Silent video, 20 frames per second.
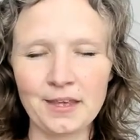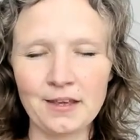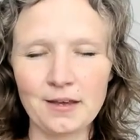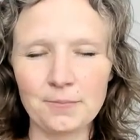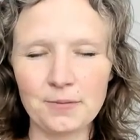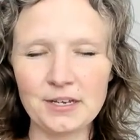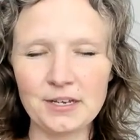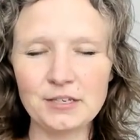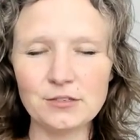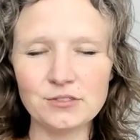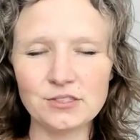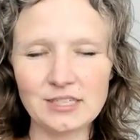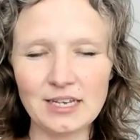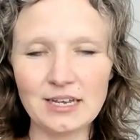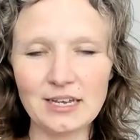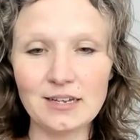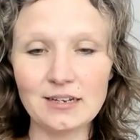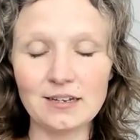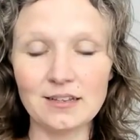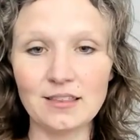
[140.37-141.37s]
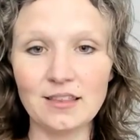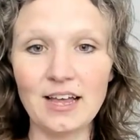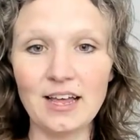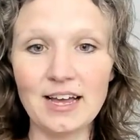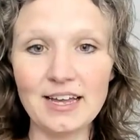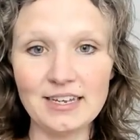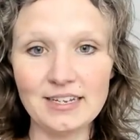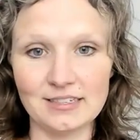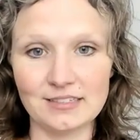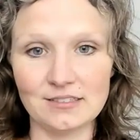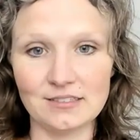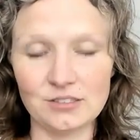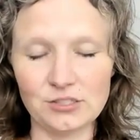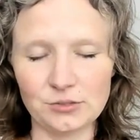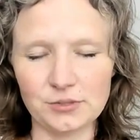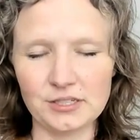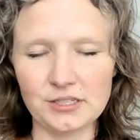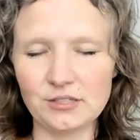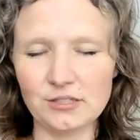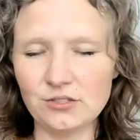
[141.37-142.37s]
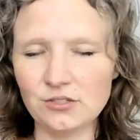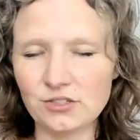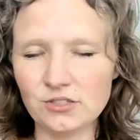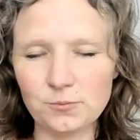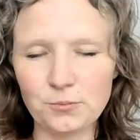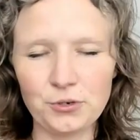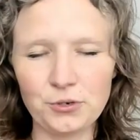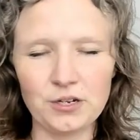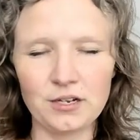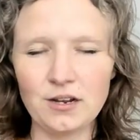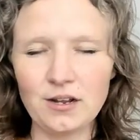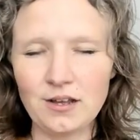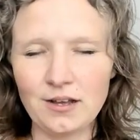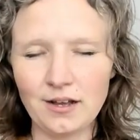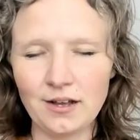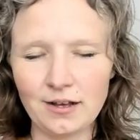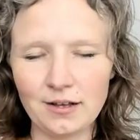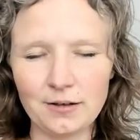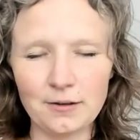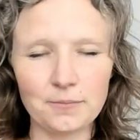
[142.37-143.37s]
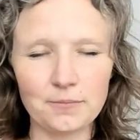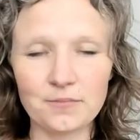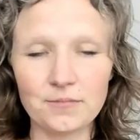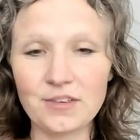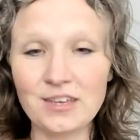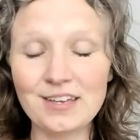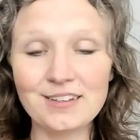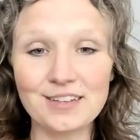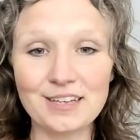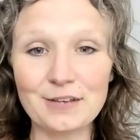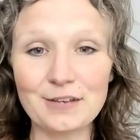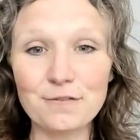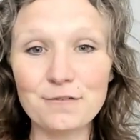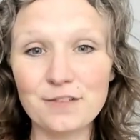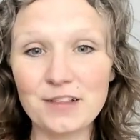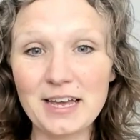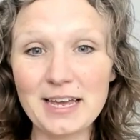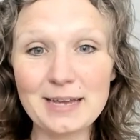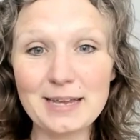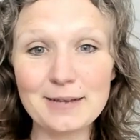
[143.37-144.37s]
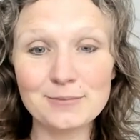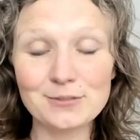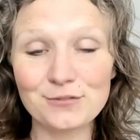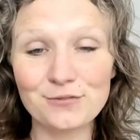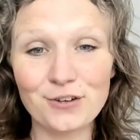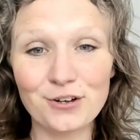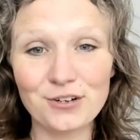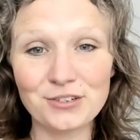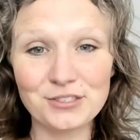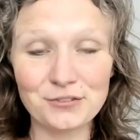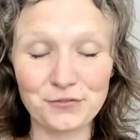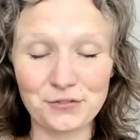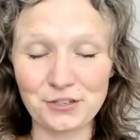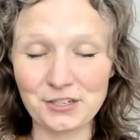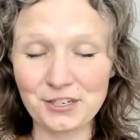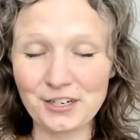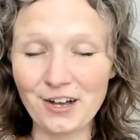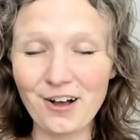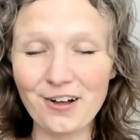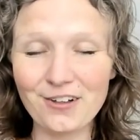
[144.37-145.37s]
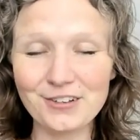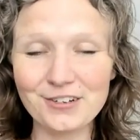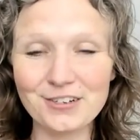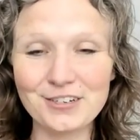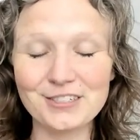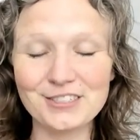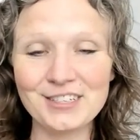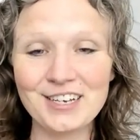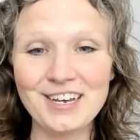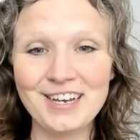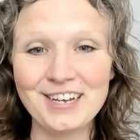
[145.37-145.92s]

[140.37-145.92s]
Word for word: But you send light into it. You just put um, healing flames of all different colors.